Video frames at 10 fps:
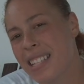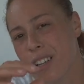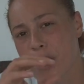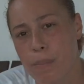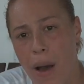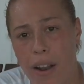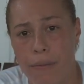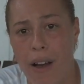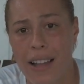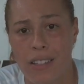It's on
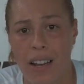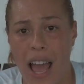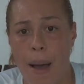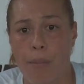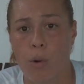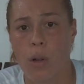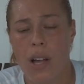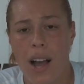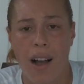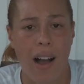Spotify, it's on Apple,
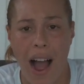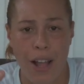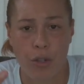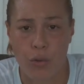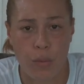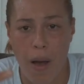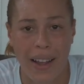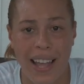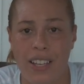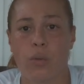uh, iTunes
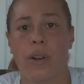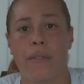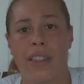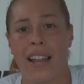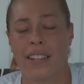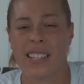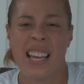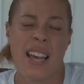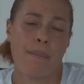Podcast, whatever that is.